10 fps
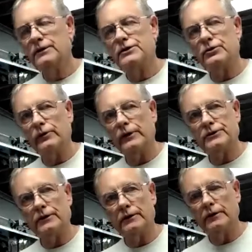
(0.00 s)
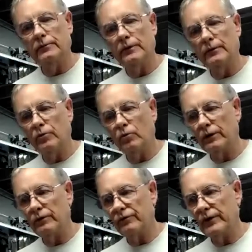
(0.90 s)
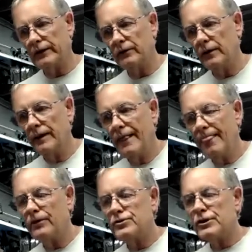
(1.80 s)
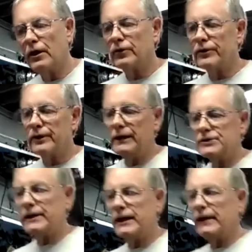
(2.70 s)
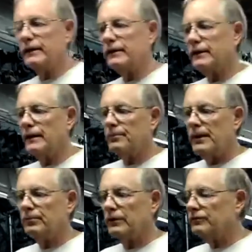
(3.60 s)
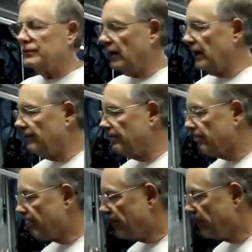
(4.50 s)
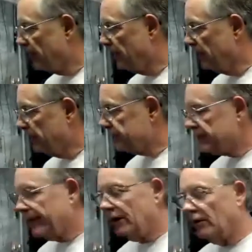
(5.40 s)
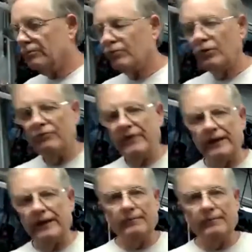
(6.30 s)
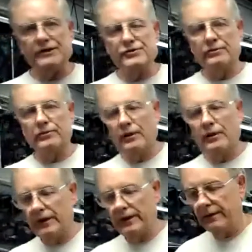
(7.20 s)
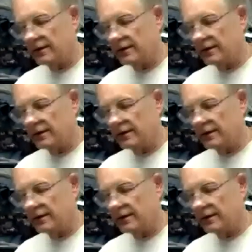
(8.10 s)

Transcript: So that's a, an important factor. There's other things that, that people have done to help prevent mice from coming in the